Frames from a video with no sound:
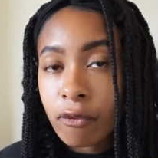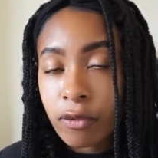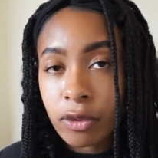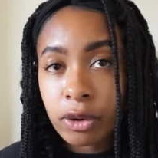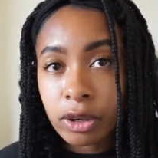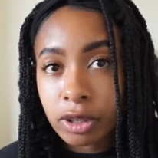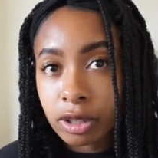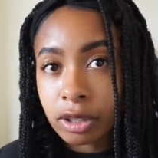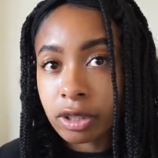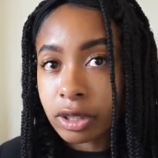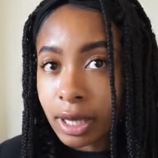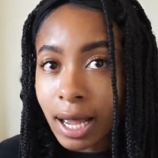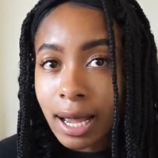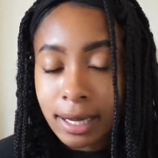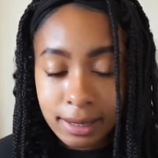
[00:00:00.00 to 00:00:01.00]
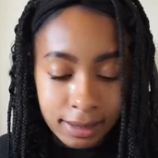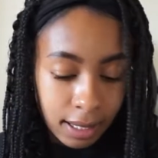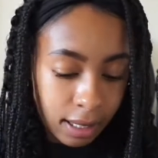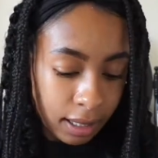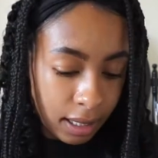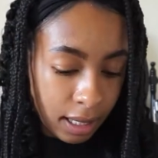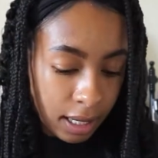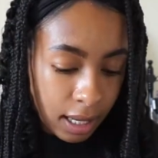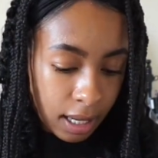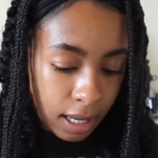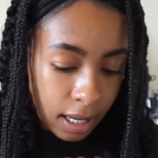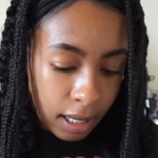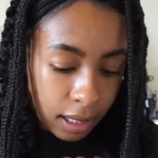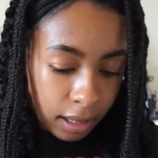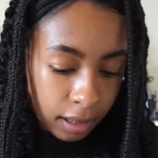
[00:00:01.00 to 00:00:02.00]
for on a high side.
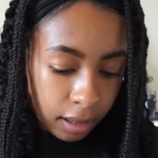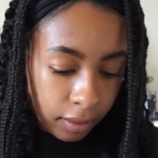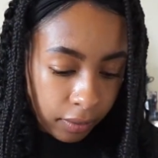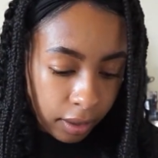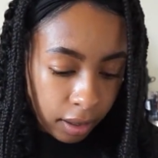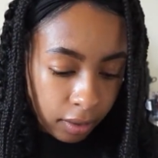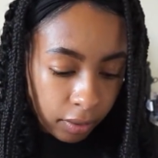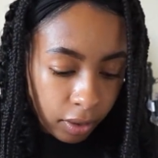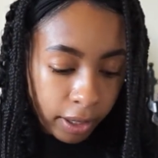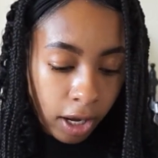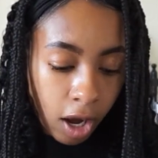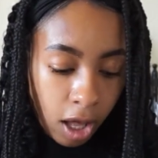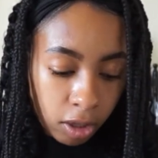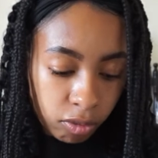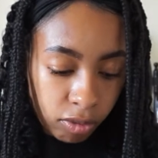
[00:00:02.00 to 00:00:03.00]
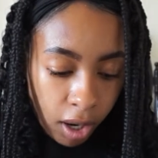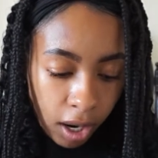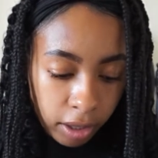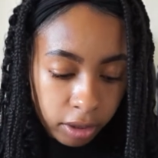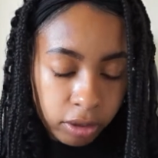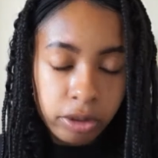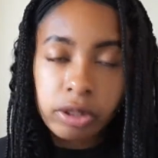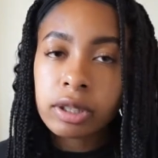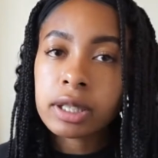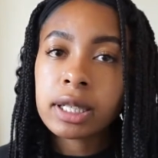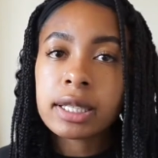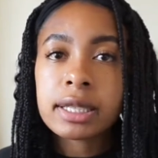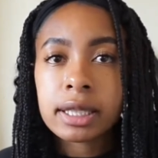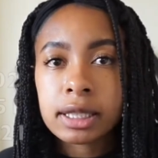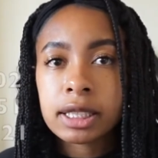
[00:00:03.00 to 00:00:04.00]
And then Colorado, you're looking
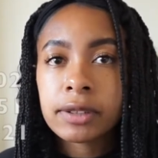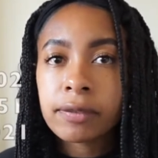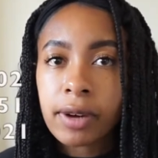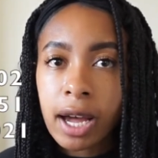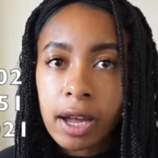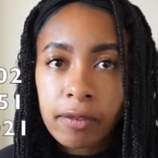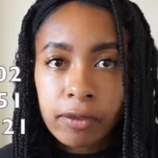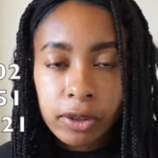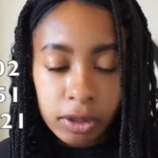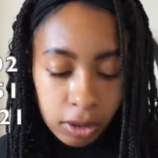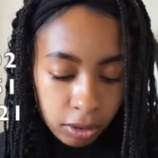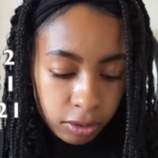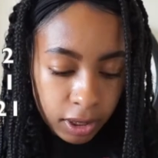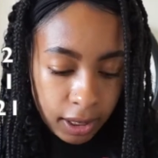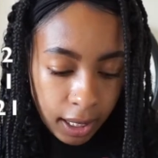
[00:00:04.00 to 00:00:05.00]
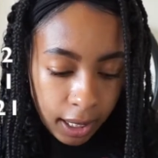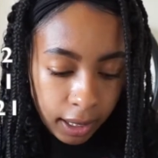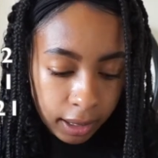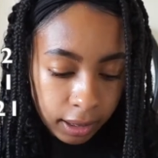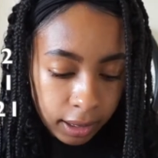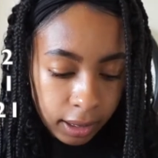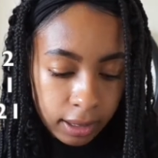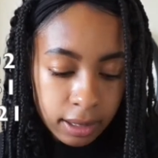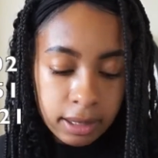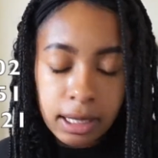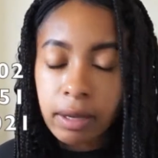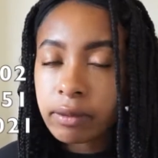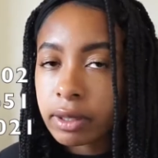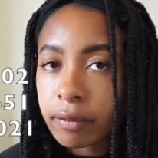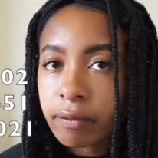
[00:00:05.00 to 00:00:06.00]
at $65,000 for a low side,
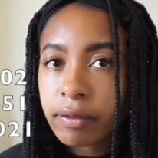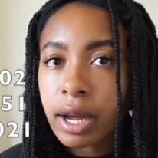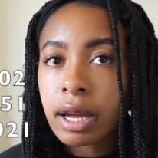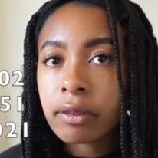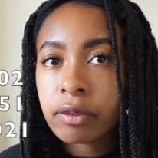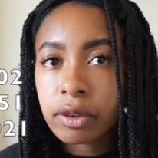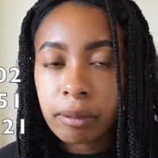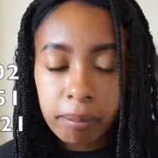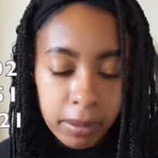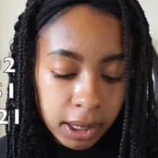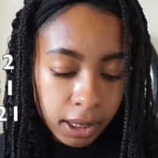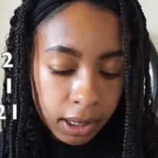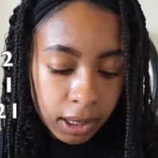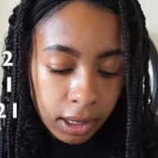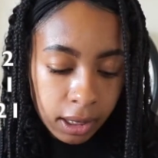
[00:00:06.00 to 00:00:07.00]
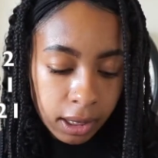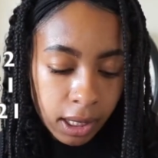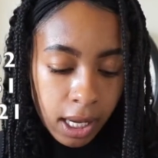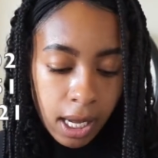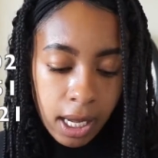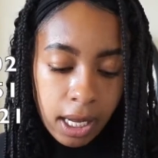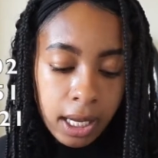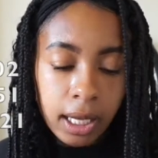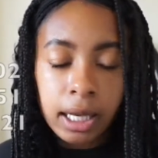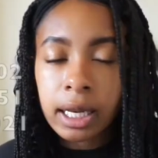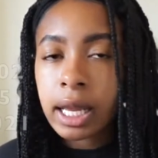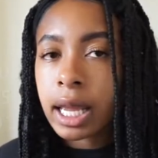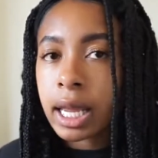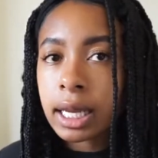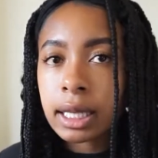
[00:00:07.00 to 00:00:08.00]
$75,000 for a median, and
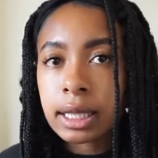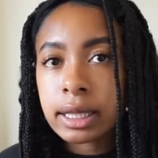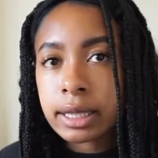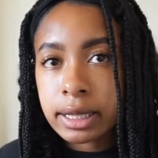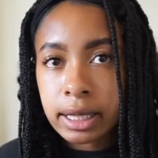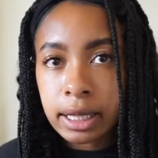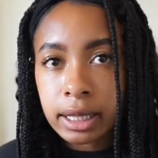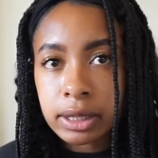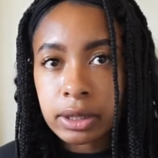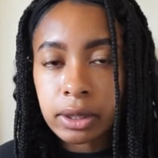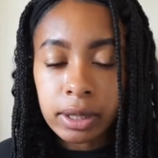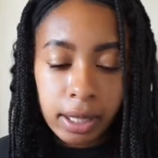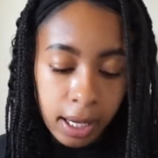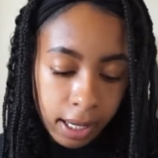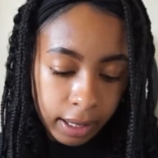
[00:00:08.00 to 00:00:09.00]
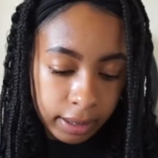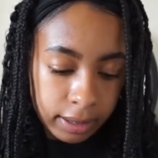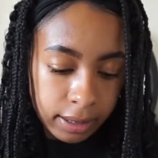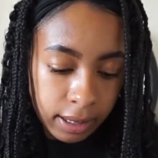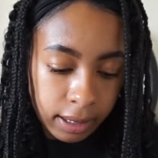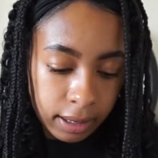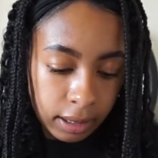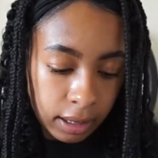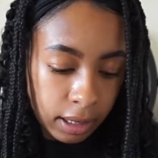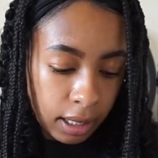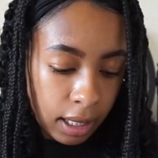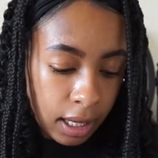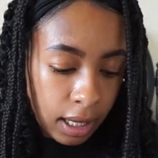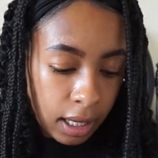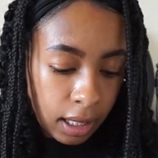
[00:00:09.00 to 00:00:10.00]
$86,000 on a high side.
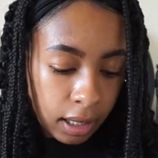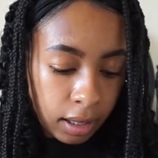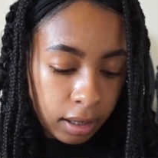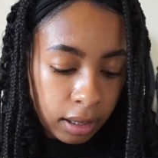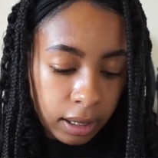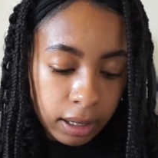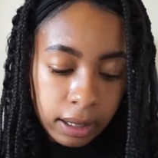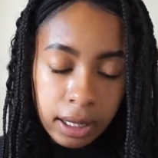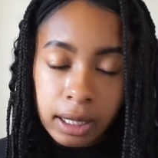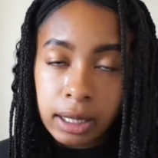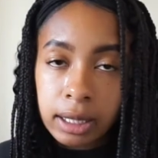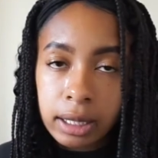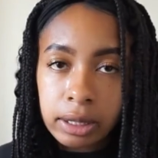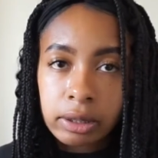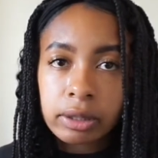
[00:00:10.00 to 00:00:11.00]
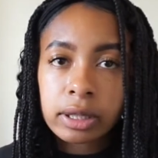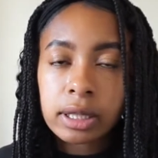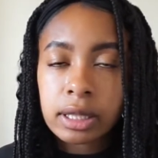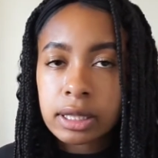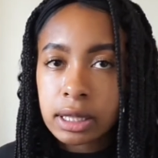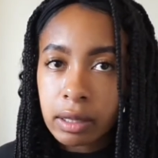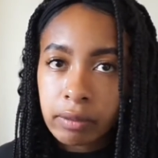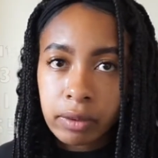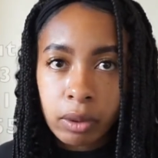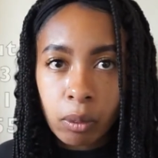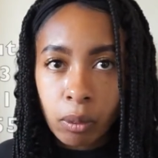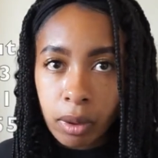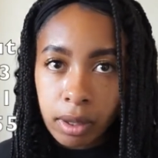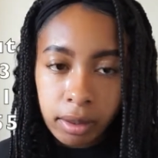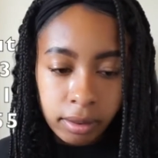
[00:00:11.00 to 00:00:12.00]
Connecticut, you're looking at
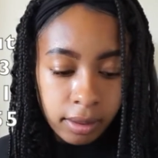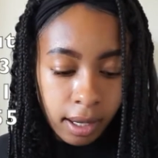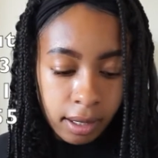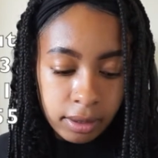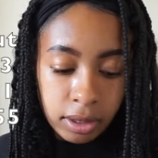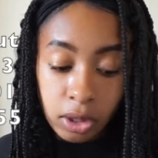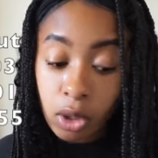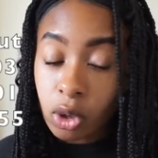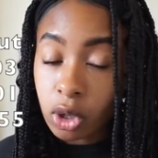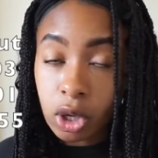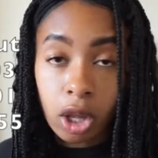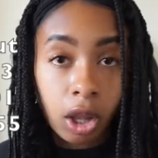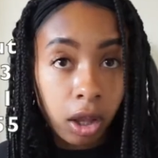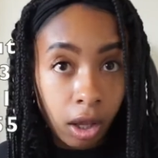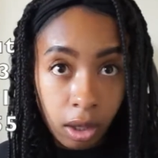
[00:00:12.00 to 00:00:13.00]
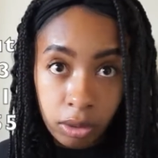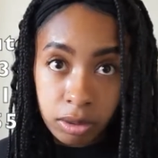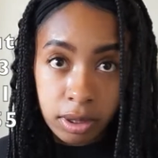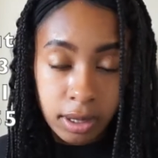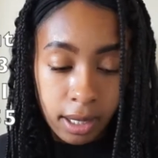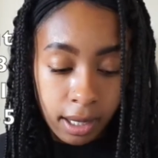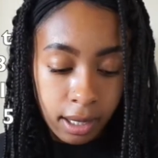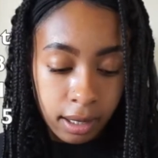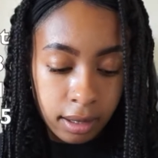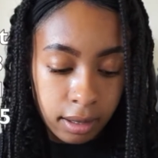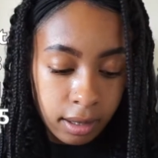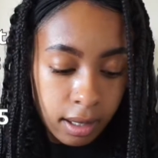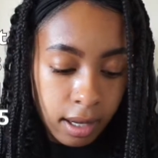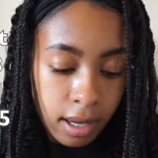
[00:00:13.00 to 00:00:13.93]
$71,000 on the low side,